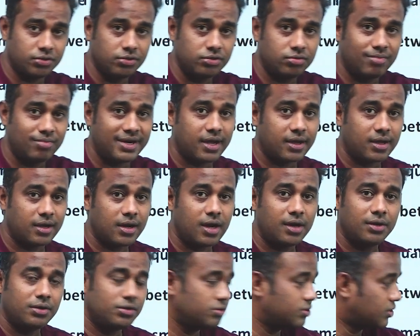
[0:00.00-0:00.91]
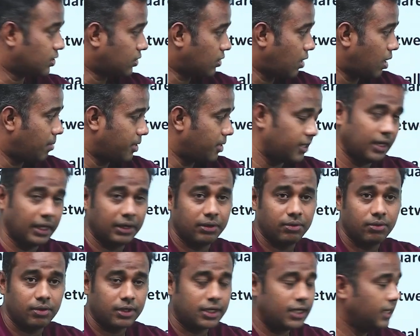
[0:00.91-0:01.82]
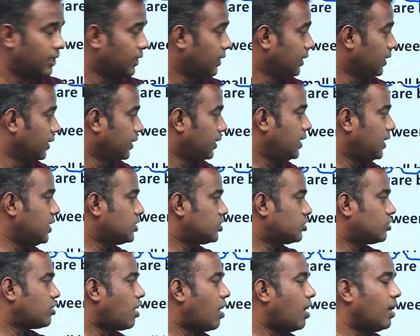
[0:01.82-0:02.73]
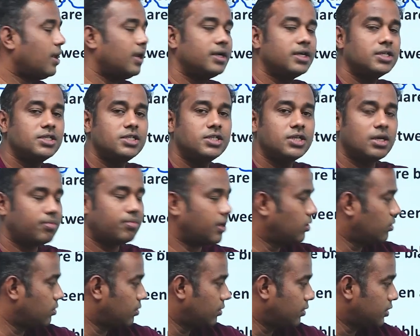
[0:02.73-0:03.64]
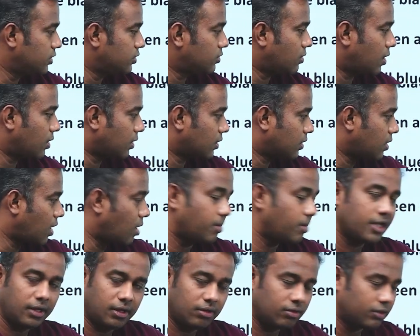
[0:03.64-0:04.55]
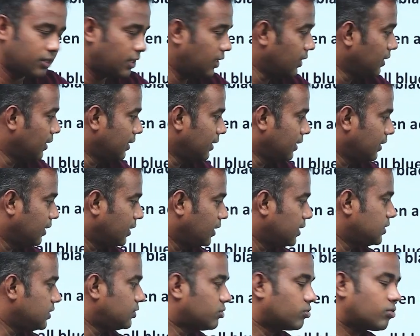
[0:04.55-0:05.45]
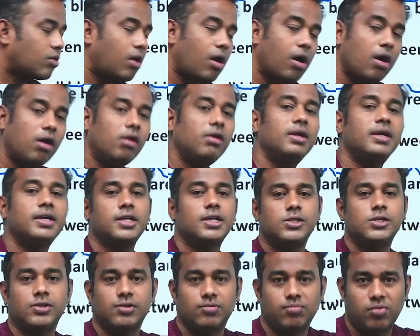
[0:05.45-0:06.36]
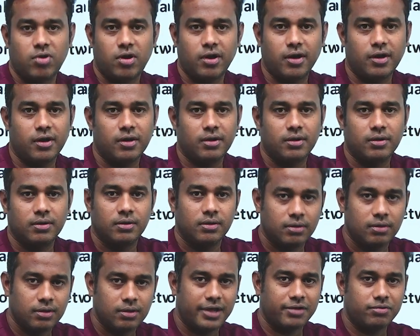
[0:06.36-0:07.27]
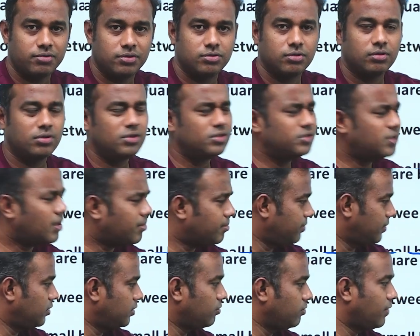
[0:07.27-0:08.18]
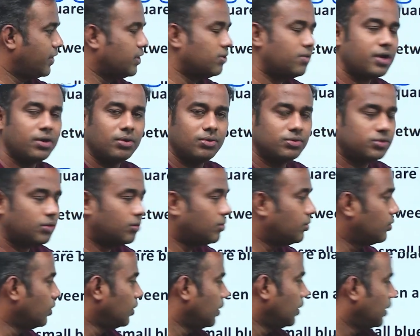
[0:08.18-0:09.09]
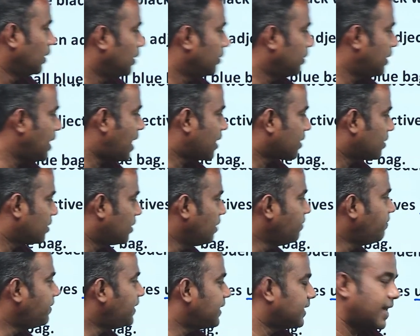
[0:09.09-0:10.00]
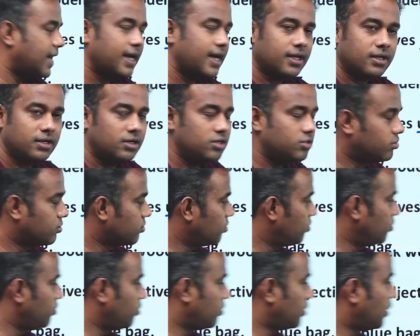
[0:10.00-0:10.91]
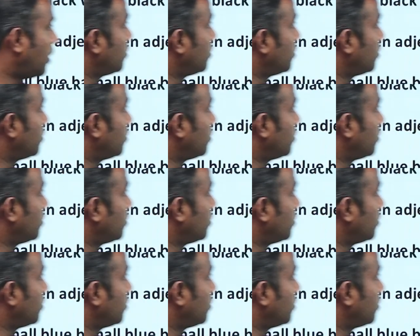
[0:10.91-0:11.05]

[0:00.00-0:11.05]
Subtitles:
but I cannot use a comma here. Okay, he is tall, intelligent boy. No, it's not comma here. Okay, he is tall, intelligent boy, like this. Okay, some UN, so they are different categories, so you cannot